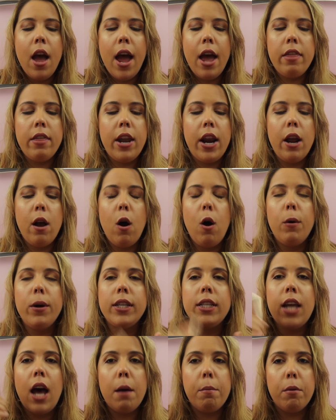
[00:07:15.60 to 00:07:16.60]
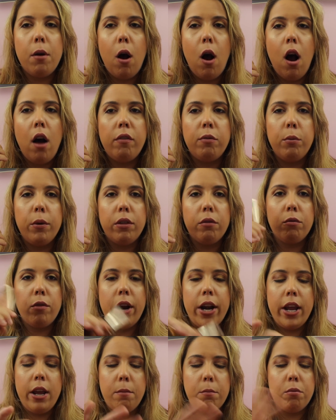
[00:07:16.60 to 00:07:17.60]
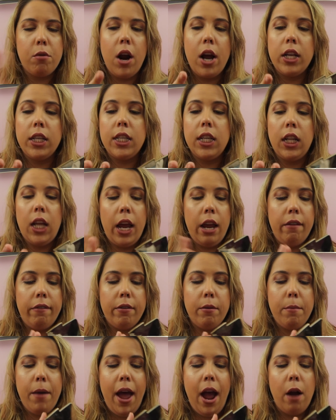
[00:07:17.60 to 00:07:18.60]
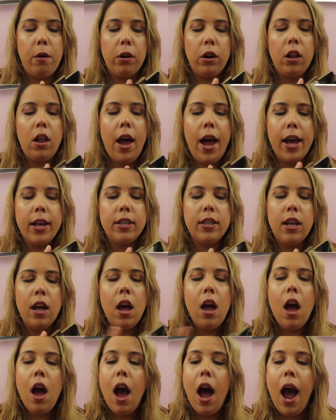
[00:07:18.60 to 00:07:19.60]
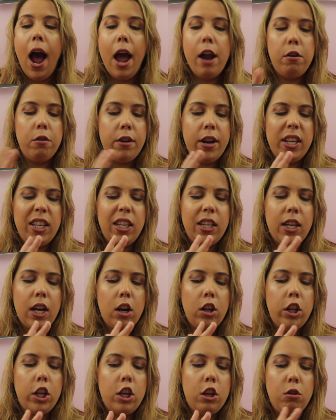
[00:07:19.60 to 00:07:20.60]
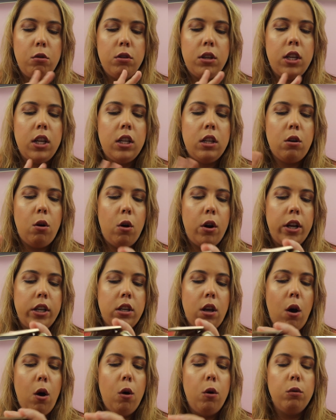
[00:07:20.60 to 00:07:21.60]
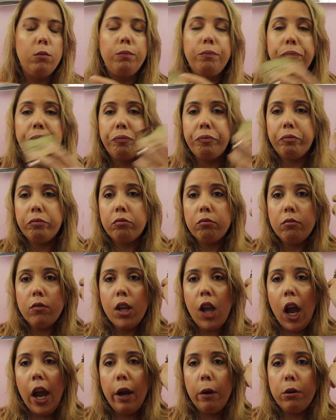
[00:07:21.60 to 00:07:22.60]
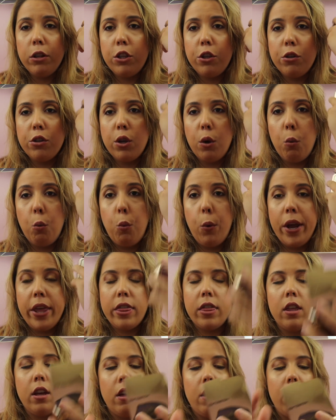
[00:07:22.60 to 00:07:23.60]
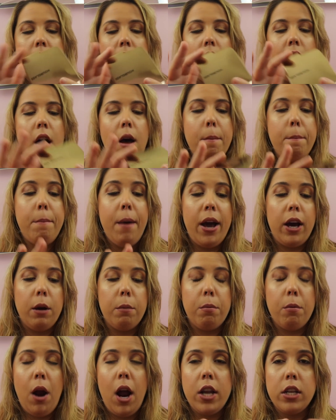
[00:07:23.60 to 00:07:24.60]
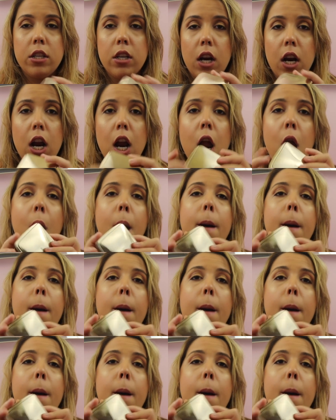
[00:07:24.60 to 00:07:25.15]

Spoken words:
And then I always top it off with Radiant Bronze Light from Hourglass. I don't necessarily use this on its own. I always use it with the Becca bronzer,